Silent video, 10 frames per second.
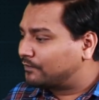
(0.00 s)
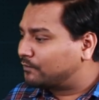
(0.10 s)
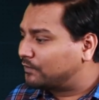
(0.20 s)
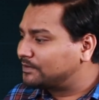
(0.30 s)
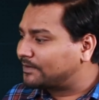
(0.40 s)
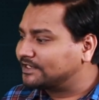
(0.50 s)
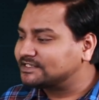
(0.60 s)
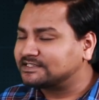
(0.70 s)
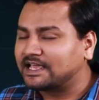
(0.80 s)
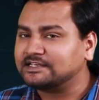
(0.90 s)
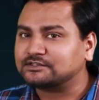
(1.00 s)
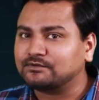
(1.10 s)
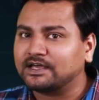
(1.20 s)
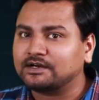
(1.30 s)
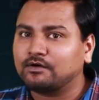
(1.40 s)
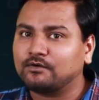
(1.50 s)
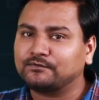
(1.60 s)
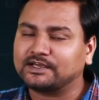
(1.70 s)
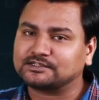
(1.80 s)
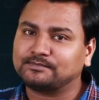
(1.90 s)
1 minus tan square of
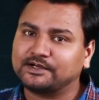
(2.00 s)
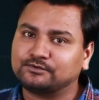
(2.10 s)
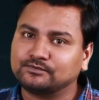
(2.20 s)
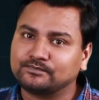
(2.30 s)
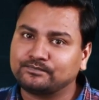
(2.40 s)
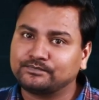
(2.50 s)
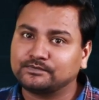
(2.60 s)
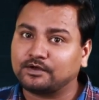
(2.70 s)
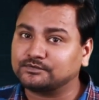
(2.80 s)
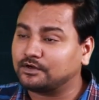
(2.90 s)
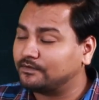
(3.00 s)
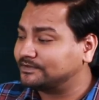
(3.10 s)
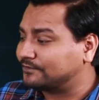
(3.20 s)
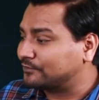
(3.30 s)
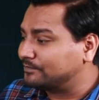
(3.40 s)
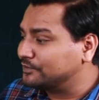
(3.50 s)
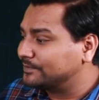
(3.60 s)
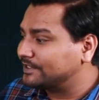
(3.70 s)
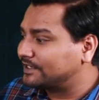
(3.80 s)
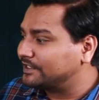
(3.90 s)
x by 2. Observe that from
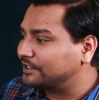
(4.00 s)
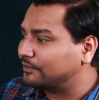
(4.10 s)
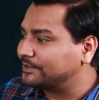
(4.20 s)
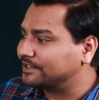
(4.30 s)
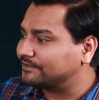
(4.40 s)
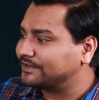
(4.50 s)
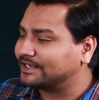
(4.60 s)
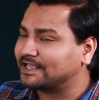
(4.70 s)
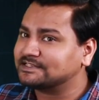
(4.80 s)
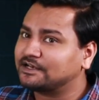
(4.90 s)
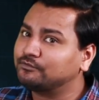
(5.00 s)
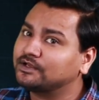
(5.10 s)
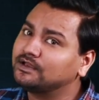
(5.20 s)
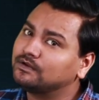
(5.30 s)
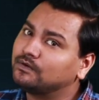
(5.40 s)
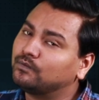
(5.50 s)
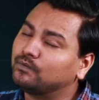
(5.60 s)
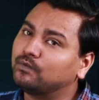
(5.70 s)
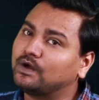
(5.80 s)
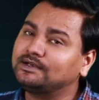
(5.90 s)
numerator and denominator, we can cancel out
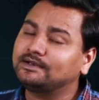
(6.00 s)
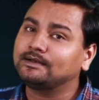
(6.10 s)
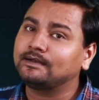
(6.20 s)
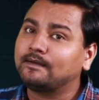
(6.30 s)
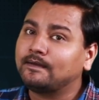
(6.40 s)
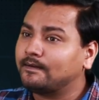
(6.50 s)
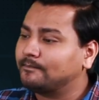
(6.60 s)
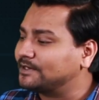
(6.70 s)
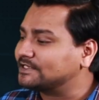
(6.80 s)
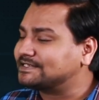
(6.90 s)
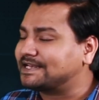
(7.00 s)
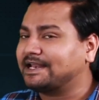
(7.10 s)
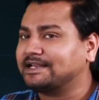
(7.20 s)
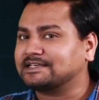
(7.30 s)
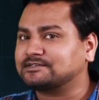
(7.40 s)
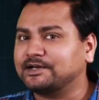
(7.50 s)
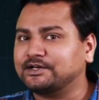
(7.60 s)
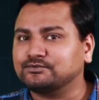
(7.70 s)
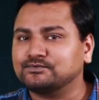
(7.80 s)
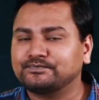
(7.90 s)
1 plus tan x by
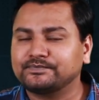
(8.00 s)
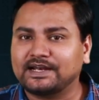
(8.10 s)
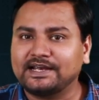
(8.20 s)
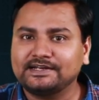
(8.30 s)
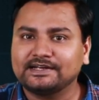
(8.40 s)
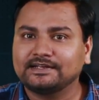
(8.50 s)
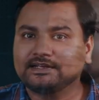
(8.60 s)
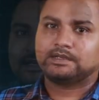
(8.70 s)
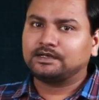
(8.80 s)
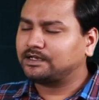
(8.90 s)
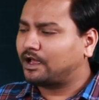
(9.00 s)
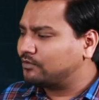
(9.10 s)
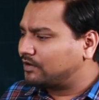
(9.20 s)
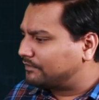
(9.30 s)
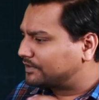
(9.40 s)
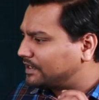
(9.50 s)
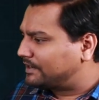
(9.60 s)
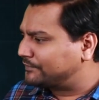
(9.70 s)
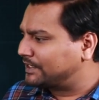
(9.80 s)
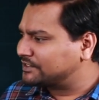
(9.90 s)
2, right? Now our
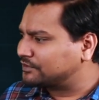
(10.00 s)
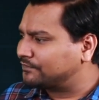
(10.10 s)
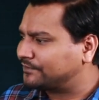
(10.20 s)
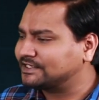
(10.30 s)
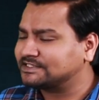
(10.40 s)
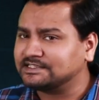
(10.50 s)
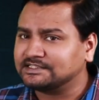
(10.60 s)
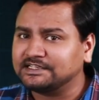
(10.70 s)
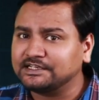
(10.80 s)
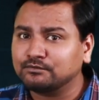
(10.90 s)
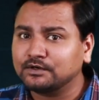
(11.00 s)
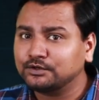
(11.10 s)
f dash of x is equal